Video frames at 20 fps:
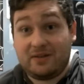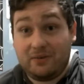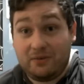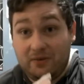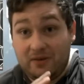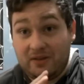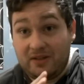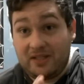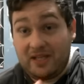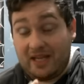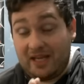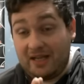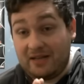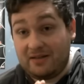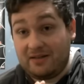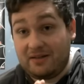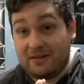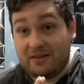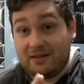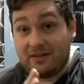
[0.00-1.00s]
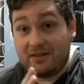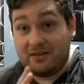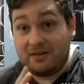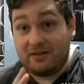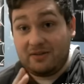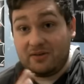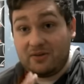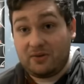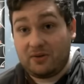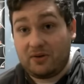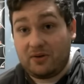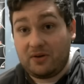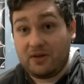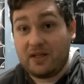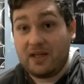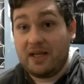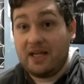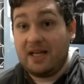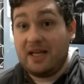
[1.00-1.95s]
to the Dan uh, story arc.